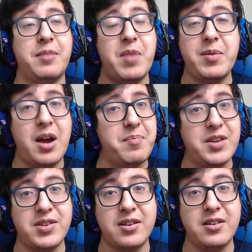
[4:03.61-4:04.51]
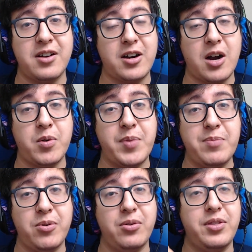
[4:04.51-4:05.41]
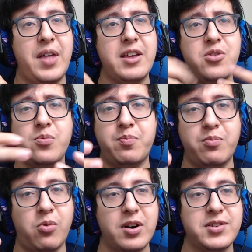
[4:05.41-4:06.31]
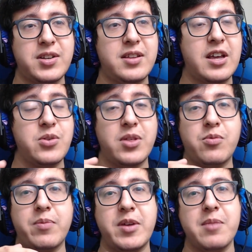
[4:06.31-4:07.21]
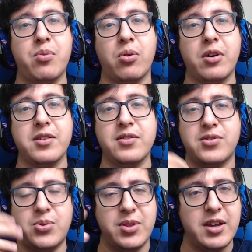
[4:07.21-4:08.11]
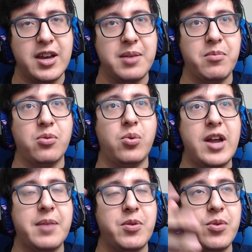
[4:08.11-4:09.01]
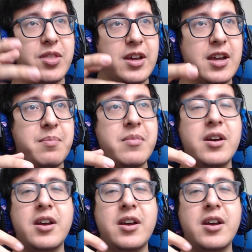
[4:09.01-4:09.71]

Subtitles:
Maybe I'm missing a couple people that you want to see that you think would be important to the game, or what happened with the game,